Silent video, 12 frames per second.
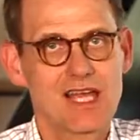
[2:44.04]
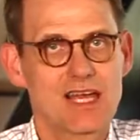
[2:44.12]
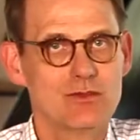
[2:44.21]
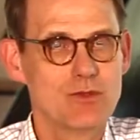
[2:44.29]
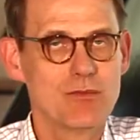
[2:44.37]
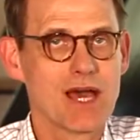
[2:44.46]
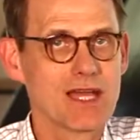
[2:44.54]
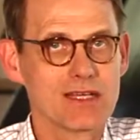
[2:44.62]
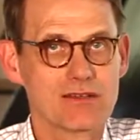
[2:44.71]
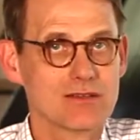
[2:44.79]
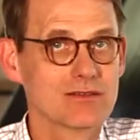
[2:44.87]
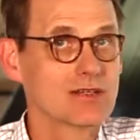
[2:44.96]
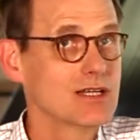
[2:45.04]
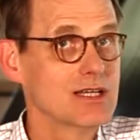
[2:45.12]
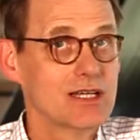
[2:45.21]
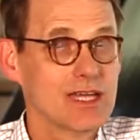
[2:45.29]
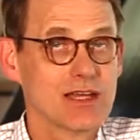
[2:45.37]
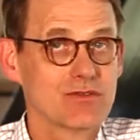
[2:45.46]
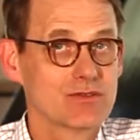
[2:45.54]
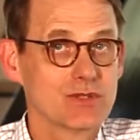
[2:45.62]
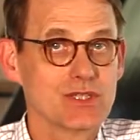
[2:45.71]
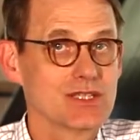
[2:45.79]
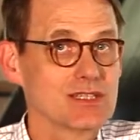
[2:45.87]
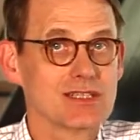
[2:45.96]
a reminder
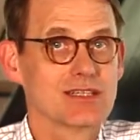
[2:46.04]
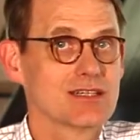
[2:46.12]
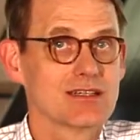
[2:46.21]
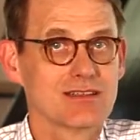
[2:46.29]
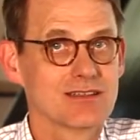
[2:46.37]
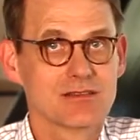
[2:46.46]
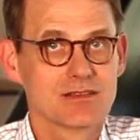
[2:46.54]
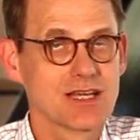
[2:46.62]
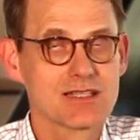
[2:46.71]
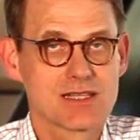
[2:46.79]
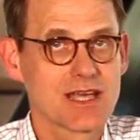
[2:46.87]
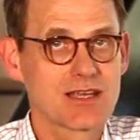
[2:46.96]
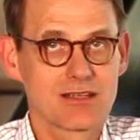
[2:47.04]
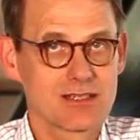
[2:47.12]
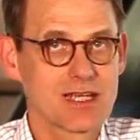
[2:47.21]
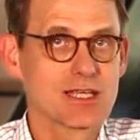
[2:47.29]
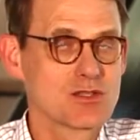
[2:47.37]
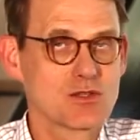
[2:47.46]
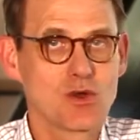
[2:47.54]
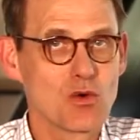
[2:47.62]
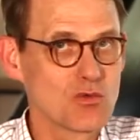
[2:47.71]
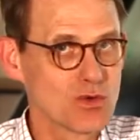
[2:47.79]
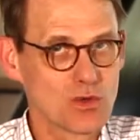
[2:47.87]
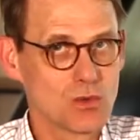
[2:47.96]
every second day to
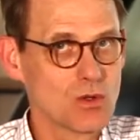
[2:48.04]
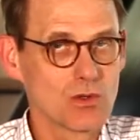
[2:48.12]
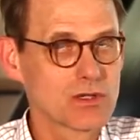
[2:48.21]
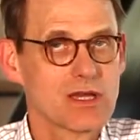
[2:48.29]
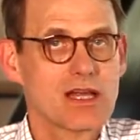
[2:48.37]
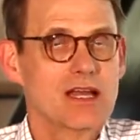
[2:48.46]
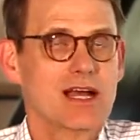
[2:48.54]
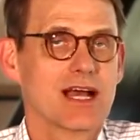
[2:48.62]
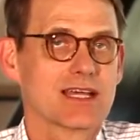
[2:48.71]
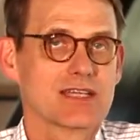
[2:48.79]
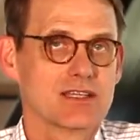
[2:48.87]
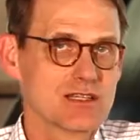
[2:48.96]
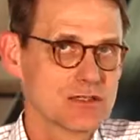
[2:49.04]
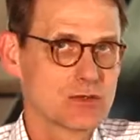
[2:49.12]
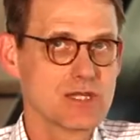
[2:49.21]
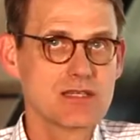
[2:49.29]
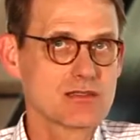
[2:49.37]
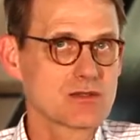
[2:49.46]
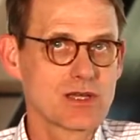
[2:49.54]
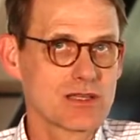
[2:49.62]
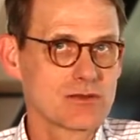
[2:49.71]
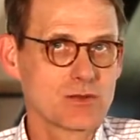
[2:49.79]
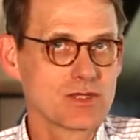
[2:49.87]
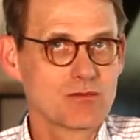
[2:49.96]
go for a walk. I can agree
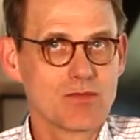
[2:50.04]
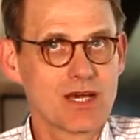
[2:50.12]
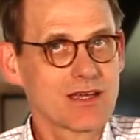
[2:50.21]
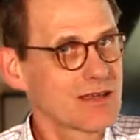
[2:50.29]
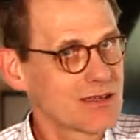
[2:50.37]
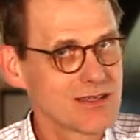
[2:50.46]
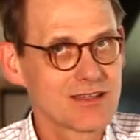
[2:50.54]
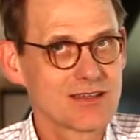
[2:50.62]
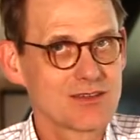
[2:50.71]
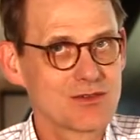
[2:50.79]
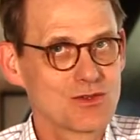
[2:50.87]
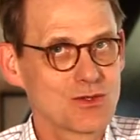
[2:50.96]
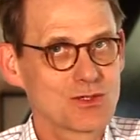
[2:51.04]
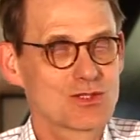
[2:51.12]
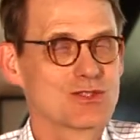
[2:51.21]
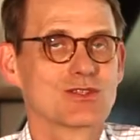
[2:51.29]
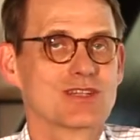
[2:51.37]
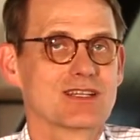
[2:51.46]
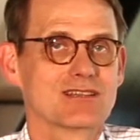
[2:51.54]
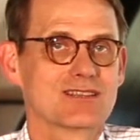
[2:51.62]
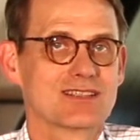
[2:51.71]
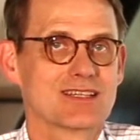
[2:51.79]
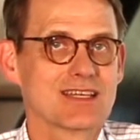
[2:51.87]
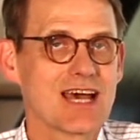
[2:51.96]
together with my doctor
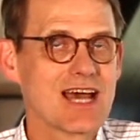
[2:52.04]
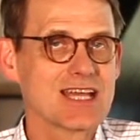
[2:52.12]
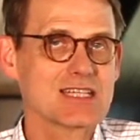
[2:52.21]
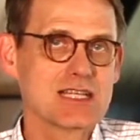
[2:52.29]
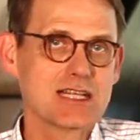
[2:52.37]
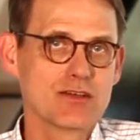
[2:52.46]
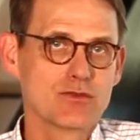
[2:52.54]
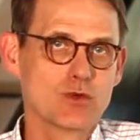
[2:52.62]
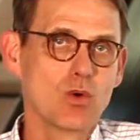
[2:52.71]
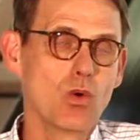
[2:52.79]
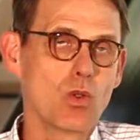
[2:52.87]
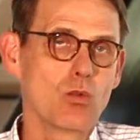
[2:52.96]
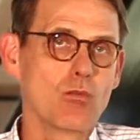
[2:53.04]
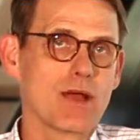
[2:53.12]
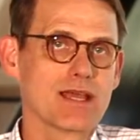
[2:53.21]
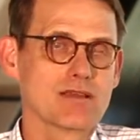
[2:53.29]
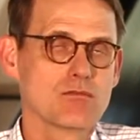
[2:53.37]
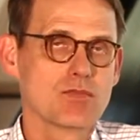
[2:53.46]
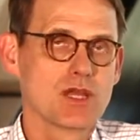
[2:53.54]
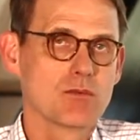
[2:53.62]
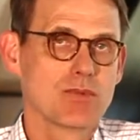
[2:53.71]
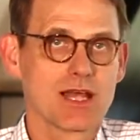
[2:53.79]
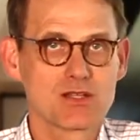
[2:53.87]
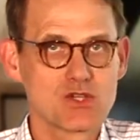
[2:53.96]
that I deliver all my
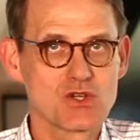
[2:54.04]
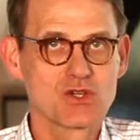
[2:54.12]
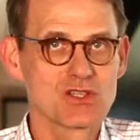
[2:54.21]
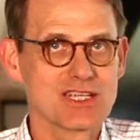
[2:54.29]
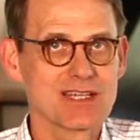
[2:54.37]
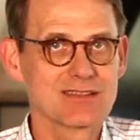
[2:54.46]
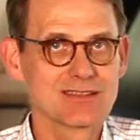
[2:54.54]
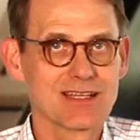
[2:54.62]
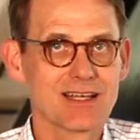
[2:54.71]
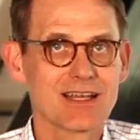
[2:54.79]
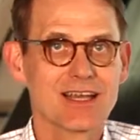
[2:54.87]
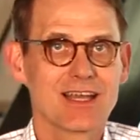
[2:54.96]
blood sugar data